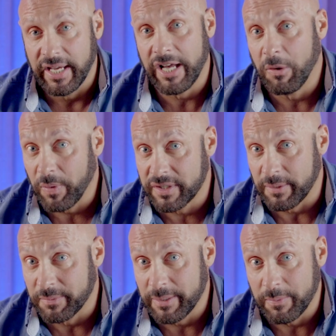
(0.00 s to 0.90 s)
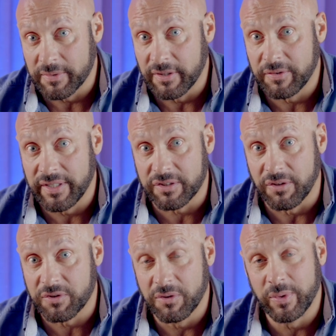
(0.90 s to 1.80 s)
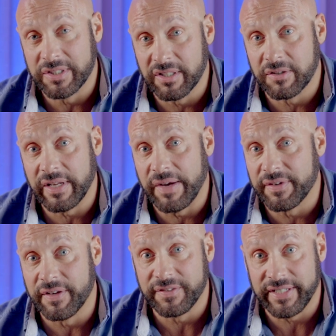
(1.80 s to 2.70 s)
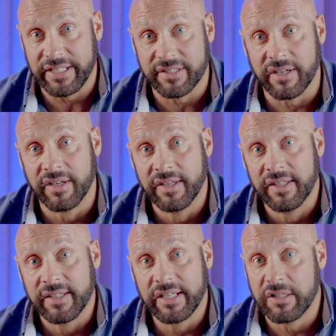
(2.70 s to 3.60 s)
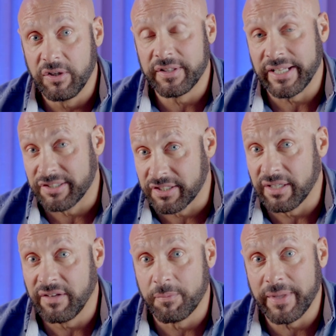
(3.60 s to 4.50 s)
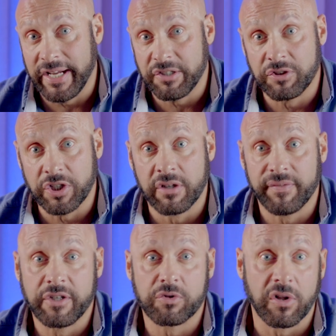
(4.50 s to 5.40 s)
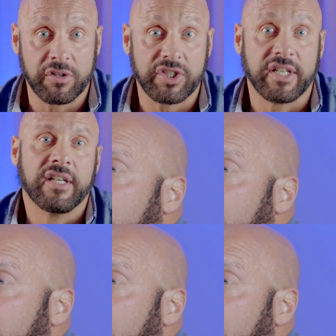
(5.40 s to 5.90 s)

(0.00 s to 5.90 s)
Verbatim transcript: help with some symptoms of low testosterone. We still don't have enough data, including that study from the Asian Journal of Andrology,